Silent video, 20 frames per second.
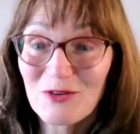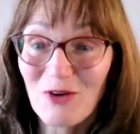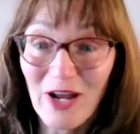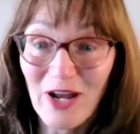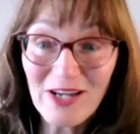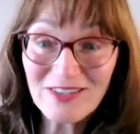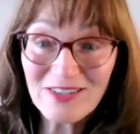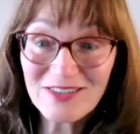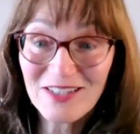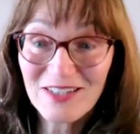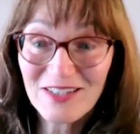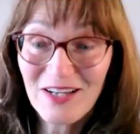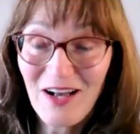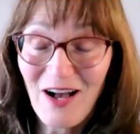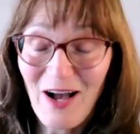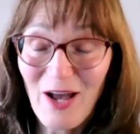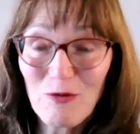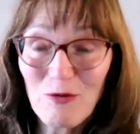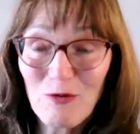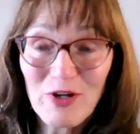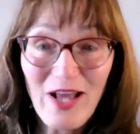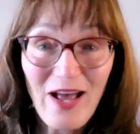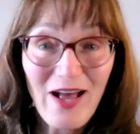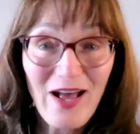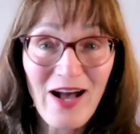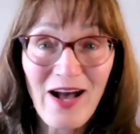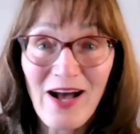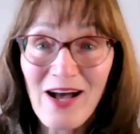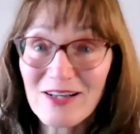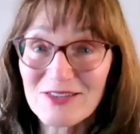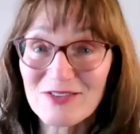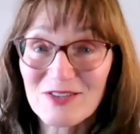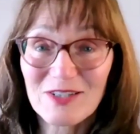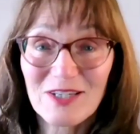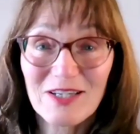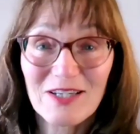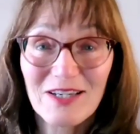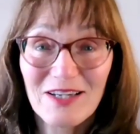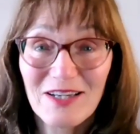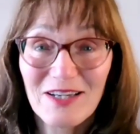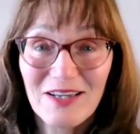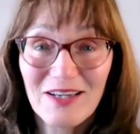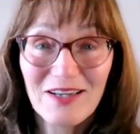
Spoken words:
right? I would ask.